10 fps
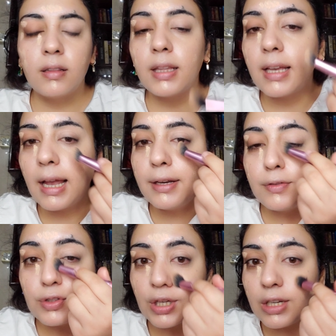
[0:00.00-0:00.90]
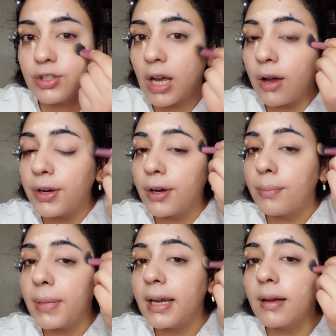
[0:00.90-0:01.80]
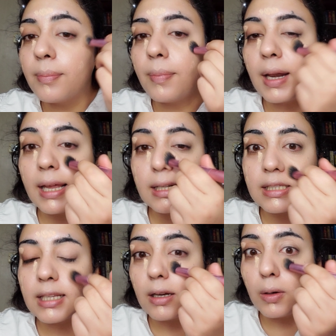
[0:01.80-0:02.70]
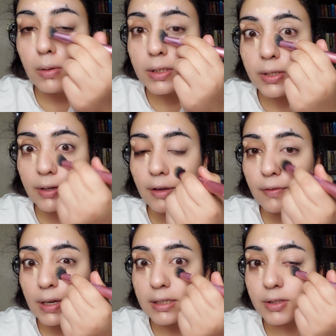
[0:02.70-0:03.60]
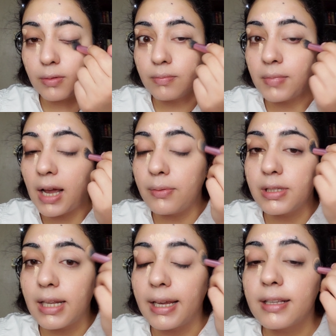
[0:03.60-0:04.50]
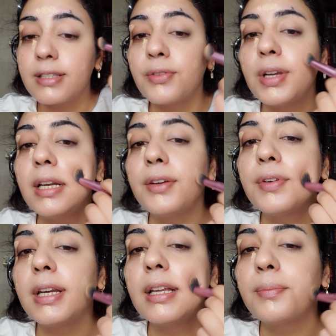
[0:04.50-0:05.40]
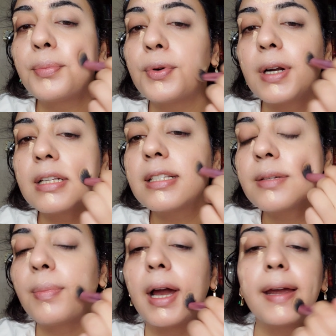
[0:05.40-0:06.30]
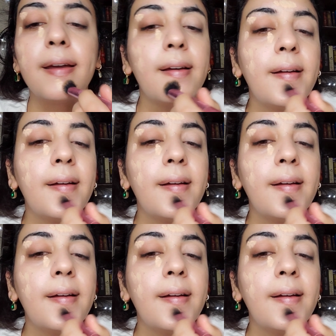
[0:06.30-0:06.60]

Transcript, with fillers: they kind of change how your makeup blends and looks on your face so i was like really really impressed by